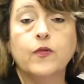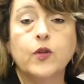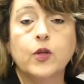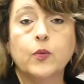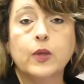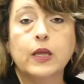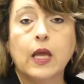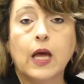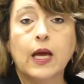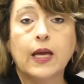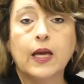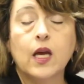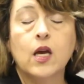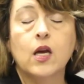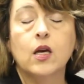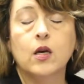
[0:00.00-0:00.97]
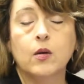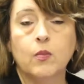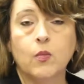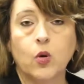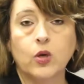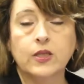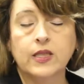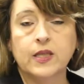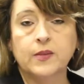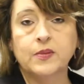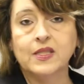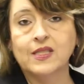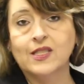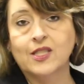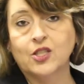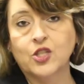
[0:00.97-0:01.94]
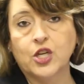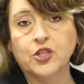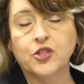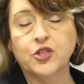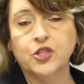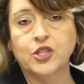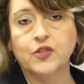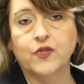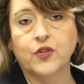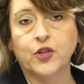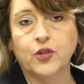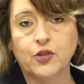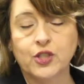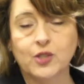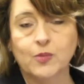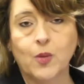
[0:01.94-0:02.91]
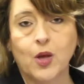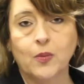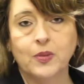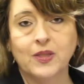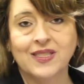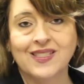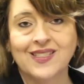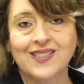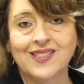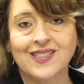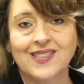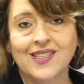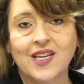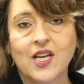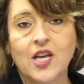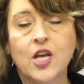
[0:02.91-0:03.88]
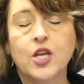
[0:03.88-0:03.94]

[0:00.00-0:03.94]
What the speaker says: If you would like more tips and suggestions for your small business,